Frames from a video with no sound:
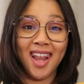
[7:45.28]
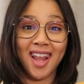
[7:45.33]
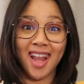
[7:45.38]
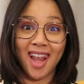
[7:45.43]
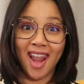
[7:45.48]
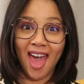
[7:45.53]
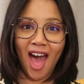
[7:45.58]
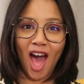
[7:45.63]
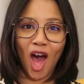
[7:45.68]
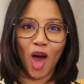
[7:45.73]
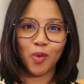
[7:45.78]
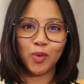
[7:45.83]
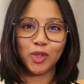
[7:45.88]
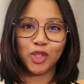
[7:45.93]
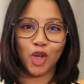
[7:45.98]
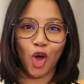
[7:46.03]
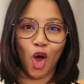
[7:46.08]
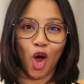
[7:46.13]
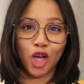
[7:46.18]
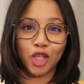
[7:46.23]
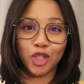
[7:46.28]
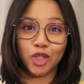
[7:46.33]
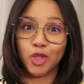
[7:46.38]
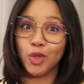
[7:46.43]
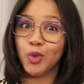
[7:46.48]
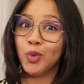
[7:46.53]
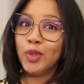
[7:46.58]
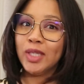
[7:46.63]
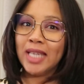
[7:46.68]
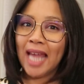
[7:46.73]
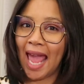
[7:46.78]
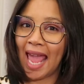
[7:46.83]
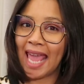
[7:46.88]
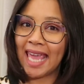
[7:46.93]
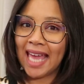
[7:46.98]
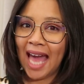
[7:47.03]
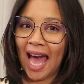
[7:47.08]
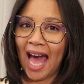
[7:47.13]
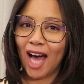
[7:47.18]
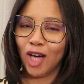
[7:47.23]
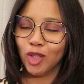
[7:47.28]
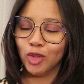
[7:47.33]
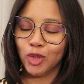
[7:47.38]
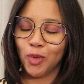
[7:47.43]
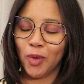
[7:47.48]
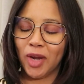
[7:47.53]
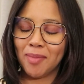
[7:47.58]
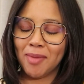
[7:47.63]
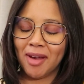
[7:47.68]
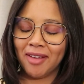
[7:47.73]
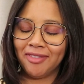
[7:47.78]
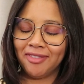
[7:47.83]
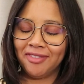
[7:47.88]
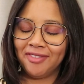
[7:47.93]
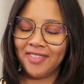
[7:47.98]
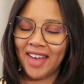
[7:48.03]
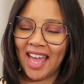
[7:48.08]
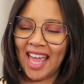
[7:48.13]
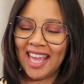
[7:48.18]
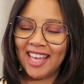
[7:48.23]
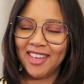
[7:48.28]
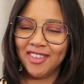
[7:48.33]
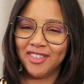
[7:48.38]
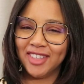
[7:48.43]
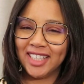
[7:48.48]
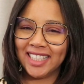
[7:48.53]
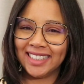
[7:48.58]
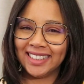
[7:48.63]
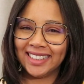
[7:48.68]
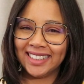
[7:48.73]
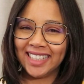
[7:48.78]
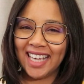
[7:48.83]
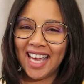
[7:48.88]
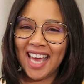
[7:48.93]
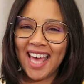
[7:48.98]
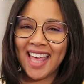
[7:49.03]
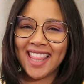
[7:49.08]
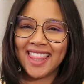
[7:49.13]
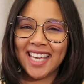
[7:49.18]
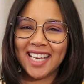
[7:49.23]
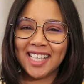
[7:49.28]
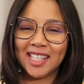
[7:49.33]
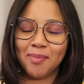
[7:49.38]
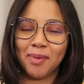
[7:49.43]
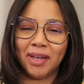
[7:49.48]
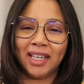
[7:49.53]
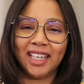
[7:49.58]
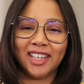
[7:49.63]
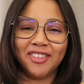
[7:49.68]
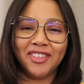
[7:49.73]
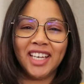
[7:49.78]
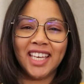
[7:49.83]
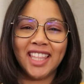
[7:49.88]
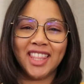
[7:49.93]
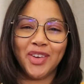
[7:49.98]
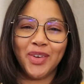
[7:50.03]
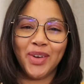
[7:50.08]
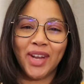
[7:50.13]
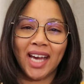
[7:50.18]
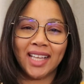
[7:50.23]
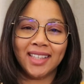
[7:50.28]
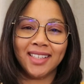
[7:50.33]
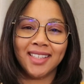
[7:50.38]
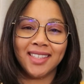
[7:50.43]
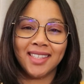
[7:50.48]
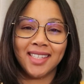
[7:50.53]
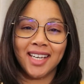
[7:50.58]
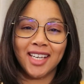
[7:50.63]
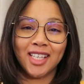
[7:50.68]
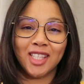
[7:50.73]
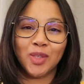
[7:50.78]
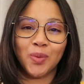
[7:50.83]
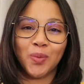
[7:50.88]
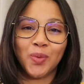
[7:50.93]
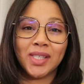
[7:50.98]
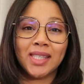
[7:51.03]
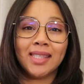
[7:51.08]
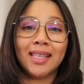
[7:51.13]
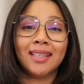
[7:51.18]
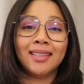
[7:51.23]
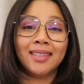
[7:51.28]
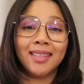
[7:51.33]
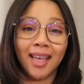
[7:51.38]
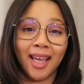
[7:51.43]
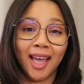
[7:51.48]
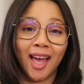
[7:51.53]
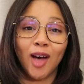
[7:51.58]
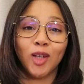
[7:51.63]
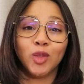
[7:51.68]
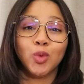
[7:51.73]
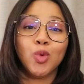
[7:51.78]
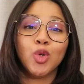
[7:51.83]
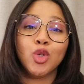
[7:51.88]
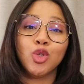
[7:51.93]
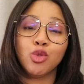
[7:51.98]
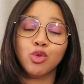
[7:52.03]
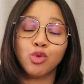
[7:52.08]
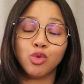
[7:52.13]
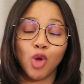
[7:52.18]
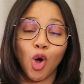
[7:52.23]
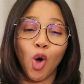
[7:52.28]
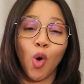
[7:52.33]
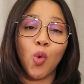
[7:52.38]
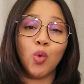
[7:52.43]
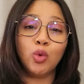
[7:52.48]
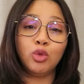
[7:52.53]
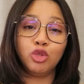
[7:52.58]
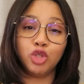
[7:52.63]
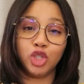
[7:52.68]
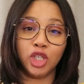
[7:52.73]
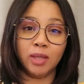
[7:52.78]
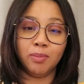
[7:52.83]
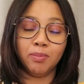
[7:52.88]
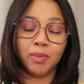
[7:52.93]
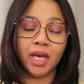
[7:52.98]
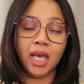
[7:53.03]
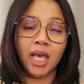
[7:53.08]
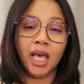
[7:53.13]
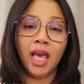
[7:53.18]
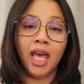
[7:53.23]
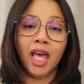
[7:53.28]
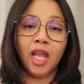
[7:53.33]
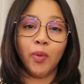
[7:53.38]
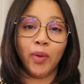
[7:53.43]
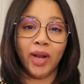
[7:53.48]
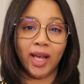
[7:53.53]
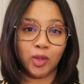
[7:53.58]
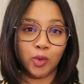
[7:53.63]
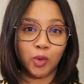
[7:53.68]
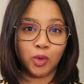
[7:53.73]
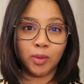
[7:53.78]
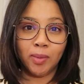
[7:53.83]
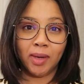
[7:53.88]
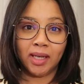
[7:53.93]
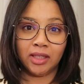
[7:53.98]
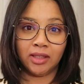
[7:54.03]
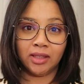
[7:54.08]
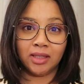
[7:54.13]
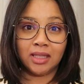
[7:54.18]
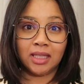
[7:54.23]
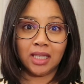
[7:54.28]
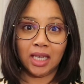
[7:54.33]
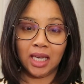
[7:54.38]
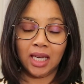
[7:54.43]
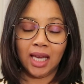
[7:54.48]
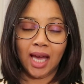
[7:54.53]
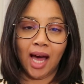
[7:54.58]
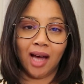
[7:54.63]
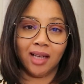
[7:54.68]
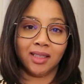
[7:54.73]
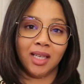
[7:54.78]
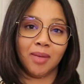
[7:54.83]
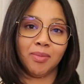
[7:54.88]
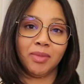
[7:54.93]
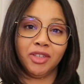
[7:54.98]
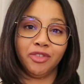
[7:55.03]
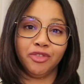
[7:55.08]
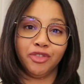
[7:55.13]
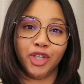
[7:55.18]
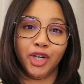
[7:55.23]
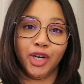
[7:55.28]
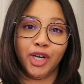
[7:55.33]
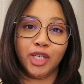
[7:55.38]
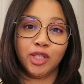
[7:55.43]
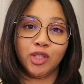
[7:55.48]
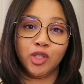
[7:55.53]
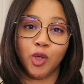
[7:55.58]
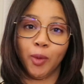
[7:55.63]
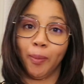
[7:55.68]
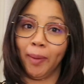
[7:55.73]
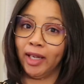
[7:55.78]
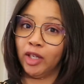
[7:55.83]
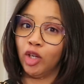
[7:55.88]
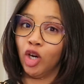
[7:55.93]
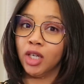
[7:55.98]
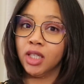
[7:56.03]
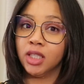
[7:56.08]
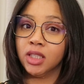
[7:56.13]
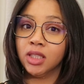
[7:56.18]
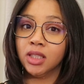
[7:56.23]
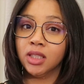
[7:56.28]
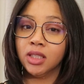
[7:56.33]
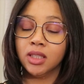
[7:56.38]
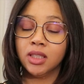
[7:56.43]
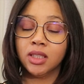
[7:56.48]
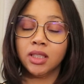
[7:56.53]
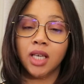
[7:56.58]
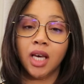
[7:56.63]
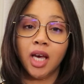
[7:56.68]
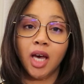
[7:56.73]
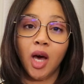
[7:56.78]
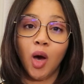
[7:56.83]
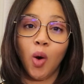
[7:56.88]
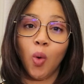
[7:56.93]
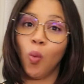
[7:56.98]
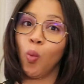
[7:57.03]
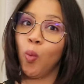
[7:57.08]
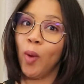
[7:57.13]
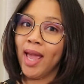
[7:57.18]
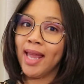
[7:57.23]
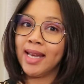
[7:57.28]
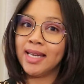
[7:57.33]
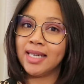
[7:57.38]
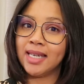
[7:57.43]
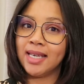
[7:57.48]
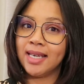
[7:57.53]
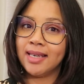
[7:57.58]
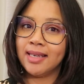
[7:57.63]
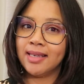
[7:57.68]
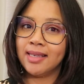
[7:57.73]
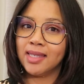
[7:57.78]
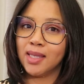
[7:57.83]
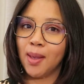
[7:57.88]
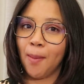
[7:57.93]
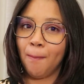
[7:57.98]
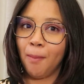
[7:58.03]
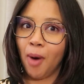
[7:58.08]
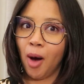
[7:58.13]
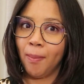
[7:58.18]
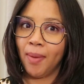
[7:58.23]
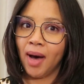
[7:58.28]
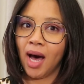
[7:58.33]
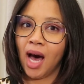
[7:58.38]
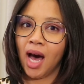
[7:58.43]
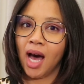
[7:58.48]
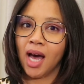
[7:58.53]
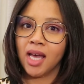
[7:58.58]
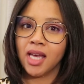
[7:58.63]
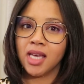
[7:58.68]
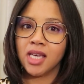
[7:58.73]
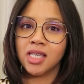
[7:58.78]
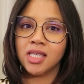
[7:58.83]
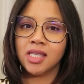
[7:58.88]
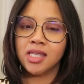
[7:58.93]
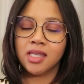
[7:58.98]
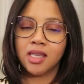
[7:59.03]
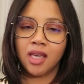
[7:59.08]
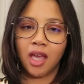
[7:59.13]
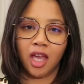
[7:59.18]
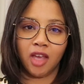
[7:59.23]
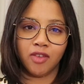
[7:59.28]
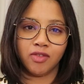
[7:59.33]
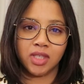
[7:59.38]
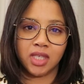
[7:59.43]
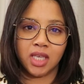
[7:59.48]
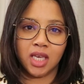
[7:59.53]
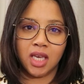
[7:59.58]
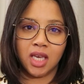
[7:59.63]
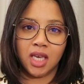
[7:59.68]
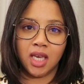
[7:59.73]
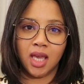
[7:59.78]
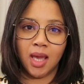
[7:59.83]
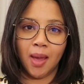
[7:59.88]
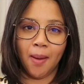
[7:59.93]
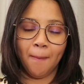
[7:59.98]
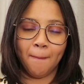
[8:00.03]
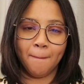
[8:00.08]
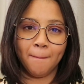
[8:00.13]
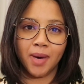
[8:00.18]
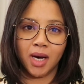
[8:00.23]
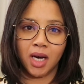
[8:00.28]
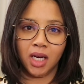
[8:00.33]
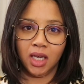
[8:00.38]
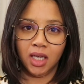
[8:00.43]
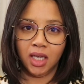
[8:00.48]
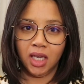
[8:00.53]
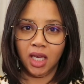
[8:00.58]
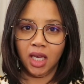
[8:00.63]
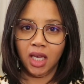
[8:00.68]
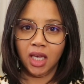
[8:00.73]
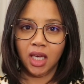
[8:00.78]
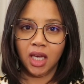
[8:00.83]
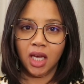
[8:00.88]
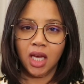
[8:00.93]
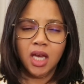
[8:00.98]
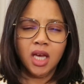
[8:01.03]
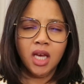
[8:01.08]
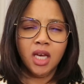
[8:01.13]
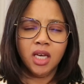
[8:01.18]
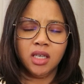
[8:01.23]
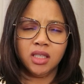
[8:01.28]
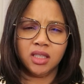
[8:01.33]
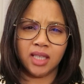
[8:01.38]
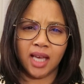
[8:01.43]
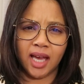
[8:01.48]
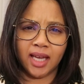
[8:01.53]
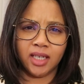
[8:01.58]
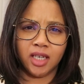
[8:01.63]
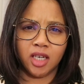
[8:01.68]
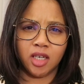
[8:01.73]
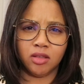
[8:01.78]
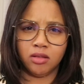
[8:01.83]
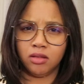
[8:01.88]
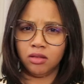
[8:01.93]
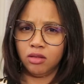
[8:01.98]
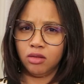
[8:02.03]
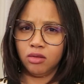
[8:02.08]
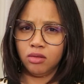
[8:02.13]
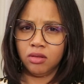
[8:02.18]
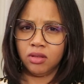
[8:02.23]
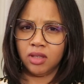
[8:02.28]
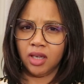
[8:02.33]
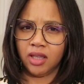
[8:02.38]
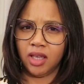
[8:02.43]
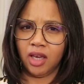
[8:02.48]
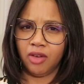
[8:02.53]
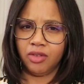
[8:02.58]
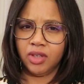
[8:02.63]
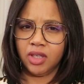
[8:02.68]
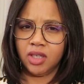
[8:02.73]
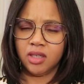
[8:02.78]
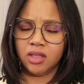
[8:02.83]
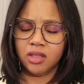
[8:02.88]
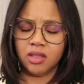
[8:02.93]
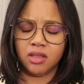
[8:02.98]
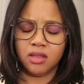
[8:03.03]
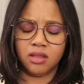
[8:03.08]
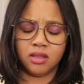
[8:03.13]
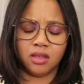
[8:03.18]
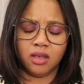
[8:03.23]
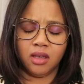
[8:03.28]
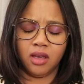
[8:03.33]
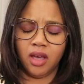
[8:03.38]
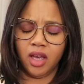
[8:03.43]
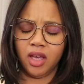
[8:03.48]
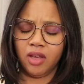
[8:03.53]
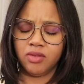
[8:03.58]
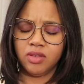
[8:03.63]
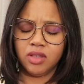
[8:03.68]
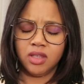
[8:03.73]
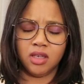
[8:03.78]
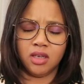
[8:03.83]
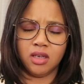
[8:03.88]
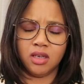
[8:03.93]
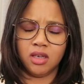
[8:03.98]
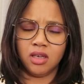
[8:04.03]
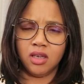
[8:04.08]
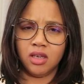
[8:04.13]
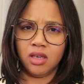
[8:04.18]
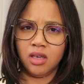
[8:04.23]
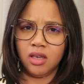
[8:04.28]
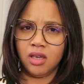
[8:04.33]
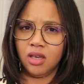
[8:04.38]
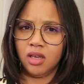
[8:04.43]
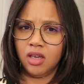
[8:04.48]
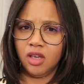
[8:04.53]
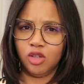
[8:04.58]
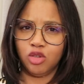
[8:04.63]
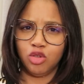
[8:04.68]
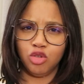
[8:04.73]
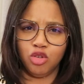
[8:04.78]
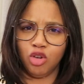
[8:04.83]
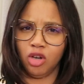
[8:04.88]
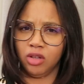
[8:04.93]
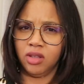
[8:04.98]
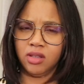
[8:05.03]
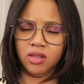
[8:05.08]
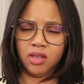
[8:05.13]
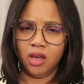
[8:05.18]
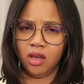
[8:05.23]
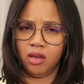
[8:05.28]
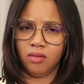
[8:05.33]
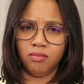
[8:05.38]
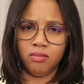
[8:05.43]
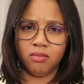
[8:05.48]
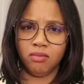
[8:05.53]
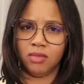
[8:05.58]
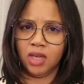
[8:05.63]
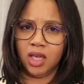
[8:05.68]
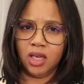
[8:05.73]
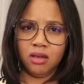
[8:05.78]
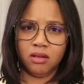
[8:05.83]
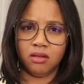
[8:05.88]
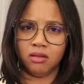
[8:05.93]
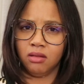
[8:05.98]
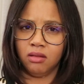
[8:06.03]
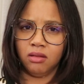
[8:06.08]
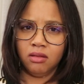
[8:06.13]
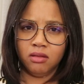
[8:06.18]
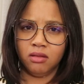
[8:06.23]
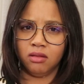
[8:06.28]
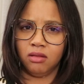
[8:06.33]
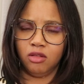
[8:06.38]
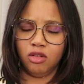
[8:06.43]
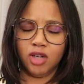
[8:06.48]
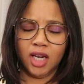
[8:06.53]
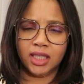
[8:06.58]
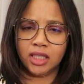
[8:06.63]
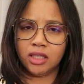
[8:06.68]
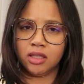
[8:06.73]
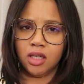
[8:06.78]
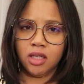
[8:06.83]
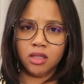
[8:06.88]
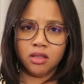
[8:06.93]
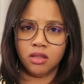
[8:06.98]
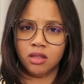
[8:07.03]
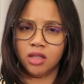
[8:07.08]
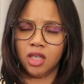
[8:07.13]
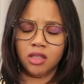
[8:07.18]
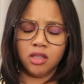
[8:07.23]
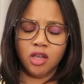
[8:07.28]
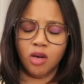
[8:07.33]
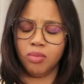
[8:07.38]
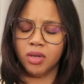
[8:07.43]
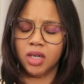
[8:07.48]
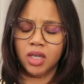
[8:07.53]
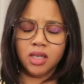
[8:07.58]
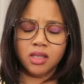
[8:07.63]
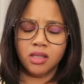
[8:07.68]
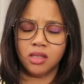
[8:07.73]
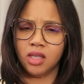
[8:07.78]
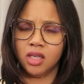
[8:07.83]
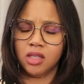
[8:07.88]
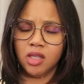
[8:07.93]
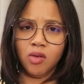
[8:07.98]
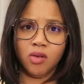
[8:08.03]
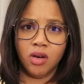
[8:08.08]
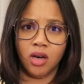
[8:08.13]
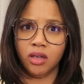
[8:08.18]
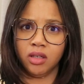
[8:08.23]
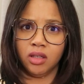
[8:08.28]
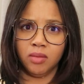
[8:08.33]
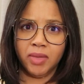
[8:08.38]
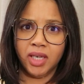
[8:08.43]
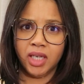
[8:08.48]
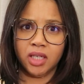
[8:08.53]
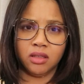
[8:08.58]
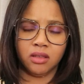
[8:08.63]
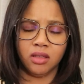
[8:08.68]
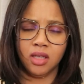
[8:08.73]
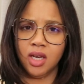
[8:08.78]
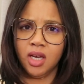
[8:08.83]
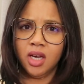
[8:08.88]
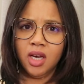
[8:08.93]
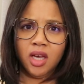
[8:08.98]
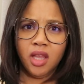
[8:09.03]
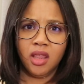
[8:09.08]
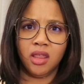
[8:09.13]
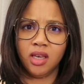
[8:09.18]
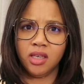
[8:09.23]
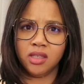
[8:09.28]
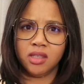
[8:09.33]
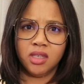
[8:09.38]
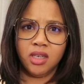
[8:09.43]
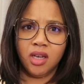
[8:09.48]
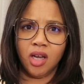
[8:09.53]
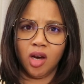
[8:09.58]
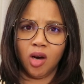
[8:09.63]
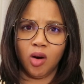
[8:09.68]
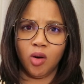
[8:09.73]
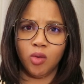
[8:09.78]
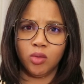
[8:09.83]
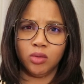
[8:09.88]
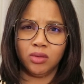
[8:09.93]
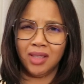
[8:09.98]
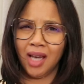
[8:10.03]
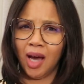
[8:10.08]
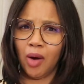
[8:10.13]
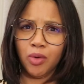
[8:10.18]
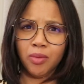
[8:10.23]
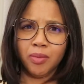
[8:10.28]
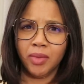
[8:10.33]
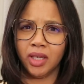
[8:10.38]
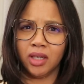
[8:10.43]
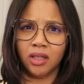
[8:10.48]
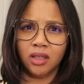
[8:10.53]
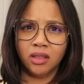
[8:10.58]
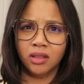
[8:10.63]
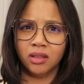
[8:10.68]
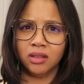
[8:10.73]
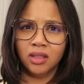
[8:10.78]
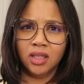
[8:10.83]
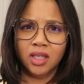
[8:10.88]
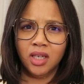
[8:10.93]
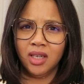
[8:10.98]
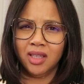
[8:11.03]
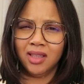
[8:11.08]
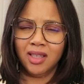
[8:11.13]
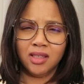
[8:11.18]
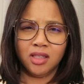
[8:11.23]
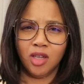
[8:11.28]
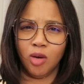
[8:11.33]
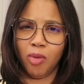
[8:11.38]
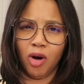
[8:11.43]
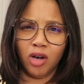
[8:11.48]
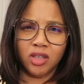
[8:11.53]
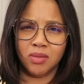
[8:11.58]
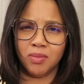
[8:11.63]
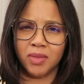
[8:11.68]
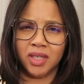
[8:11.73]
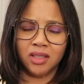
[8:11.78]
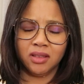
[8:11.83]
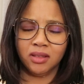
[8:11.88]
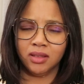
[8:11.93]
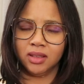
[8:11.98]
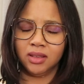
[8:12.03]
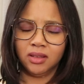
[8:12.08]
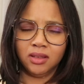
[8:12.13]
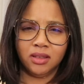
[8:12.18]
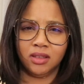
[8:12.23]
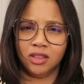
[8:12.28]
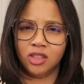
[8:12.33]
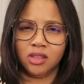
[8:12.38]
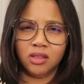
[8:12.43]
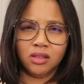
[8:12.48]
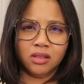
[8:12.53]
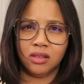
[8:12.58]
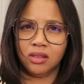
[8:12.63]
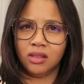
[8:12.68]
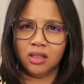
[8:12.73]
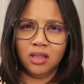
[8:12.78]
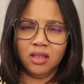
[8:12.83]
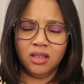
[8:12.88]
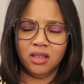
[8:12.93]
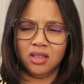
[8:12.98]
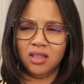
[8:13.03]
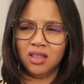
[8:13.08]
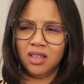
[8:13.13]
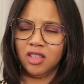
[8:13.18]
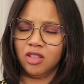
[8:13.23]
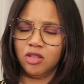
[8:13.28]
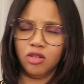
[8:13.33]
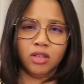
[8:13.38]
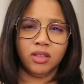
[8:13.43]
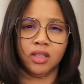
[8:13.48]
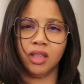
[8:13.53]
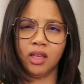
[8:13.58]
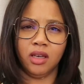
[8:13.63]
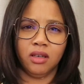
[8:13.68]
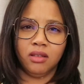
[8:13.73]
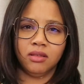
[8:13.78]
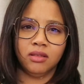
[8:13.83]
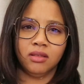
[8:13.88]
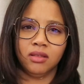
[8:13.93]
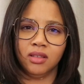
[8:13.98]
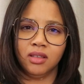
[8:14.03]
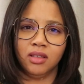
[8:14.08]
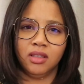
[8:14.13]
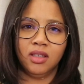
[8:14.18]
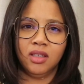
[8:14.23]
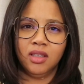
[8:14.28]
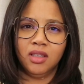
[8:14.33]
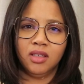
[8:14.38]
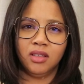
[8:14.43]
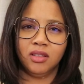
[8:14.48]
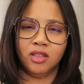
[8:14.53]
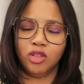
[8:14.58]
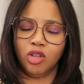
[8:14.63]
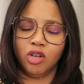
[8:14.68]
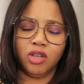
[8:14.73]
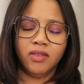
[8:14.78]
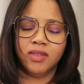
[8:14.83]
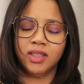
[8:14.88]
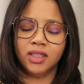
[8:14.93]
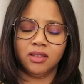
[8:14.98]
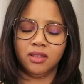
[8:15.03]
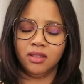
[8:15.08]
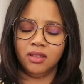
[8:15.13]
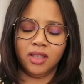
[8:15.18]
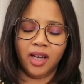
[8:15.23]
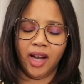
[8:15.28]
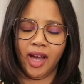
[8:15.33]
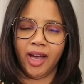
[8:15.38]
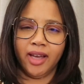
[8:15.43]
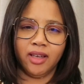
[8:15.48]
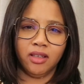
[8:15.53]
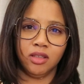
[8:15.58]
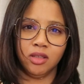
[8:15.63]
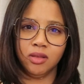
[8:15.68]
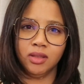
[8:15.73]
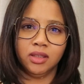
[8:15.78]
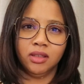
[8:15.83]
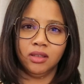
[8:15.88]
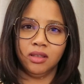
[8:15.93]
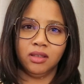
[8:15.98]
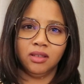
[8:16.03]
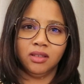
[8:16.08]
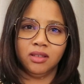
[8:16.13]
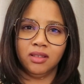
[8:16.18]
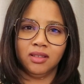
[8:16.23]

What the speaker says: Now it's on to takeout. One of my favorite things about living in the United States was that takeout was so cheap. And when I talk about takeout, I'm referring to McDonald's, Wendy's, Popeyes, KFC, Burger King. Side note to South Africans, KFC is not the same in United States. There's no burgers, there's no kernel meal, there's no tower meal, there's no box meals. It's not a thing. So don't even try and do it.